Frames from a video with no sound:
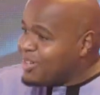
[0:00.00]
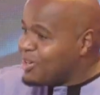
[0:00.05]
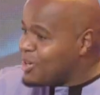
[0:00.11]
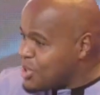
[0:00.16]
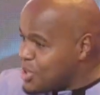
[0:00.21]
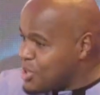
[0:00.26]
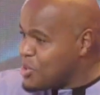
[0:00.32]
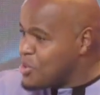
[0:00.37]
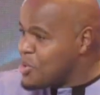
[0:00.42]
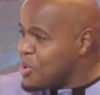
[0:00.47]
on
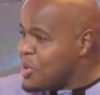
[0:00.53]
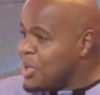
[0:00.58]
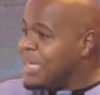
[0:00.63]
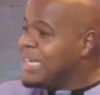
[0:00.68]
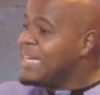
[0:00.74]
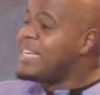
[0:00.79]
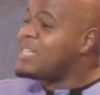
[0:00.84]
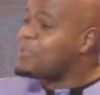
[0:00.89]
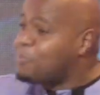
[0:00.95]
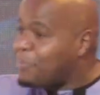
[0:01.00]
you,
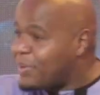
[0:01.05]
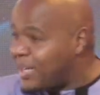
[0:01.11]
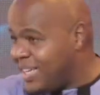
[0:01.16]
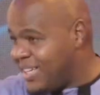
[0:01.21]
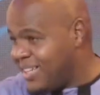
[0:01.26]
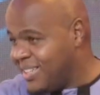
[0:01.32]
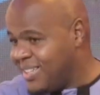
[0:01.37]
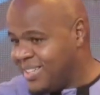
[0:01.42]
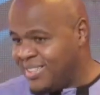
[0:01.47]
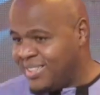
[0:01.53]
let's
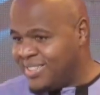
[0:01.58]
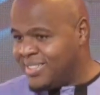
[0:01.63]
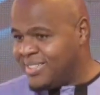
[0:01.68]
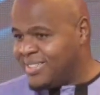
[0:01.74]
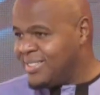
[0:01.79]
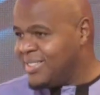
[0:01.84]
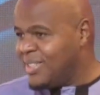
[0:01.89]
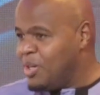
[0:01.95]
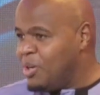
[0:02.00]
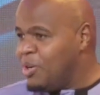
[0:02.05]
pray.
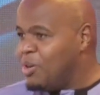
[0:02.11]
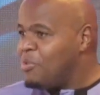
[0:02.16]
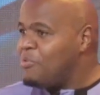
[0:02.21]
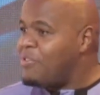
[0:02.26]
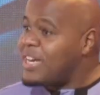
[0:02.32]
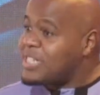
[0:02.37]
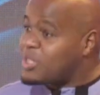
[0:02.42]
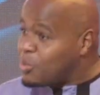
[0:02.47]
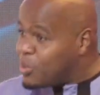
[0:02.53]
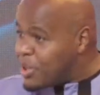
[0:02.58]

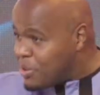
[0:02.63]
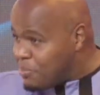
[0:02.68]
Fast with